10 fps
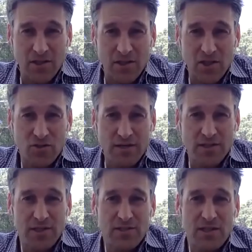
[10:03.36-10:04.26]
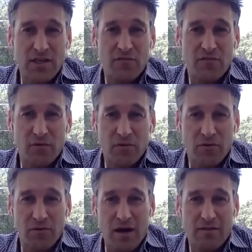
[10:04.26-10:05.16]
stretches any
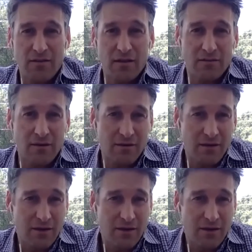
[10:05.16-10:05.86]
further, I think that